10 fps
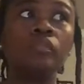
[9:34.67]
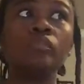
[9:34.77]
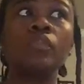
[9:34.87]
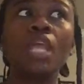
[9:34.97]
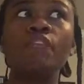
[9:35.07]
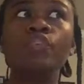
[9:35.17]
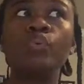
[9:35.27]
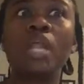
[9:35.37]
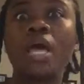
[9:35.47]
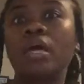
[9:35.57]
if
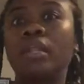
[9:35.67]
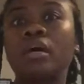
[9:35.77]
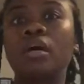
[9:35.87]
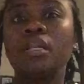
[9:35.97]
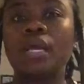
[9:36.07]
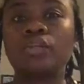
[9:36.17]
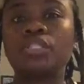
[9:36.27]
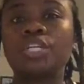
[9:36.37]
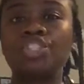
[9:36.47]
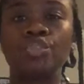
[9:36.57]
you had
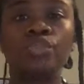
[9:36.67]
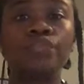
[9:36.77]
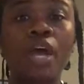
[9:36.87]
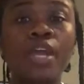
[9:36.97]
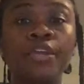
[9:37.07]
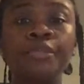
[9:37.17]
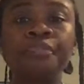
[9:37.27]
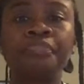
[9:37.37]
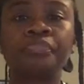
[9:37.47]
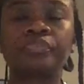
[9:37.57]
announced that she was fired
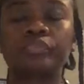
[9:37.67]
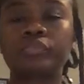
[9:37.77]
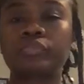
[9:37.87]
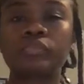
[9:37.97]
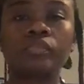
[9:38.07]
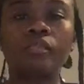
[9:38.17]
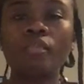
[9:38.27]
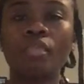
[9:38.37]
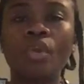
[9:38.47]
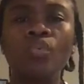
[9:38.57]

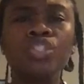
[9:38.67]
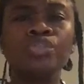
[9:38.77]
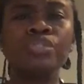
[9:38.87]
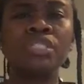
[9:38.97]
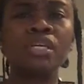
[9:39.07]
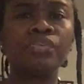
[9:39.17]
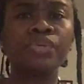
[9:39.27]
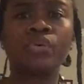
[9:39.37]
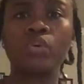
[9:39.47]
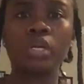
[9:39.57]
once you was done
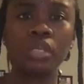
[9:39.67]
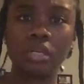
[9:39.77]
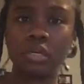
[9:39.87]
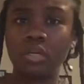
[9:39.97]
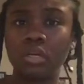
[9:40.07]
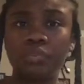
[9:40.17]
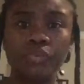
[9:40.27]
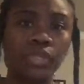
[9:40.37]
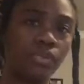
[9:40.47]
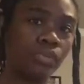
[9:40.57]
recording the
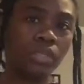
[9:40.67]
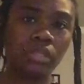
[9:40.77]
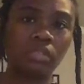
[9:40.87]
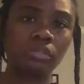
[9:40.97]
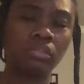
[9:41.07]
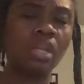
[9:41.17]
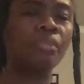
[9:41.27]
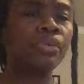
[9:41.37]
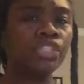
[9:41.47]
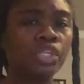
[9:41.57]
reunion.
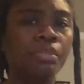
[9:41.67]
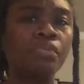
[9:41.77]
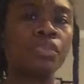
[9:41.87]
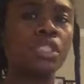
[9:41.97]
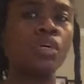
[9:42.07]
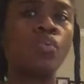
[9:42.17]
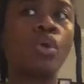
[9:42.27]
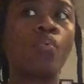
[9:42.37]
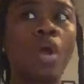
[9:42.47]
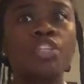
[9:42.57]
I'm pretty sure people still
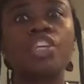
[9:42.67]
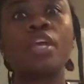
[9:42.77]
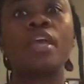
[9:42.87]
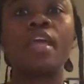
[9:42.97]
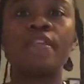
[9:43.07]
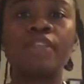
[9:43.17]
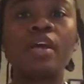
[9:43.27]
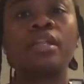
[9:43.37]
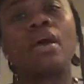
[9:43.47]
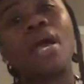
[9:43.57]
want to watch and
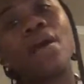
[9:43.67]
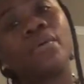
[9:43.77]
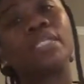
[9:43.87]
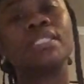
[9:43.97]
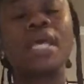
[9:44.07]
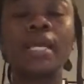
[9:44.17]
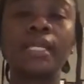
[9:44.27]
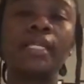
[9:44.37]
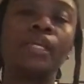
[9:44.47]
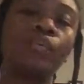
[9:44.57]
find out how
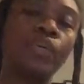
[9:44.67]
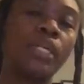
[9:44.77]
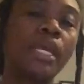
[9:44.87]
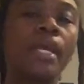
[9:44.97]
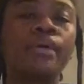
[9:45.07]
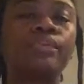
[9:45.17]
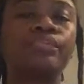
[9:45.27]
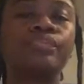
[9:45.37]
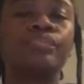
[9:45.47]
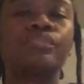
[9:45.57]
exactly it went down.
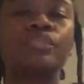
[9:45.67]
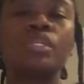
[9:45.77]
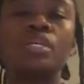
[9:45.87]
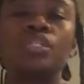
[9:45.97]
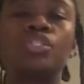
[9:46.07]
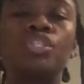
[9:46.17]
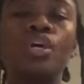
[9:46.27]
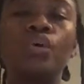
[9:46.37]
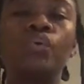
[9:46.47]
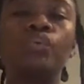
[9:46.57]

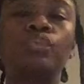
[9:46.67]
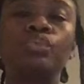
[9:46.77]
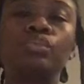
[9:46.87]
So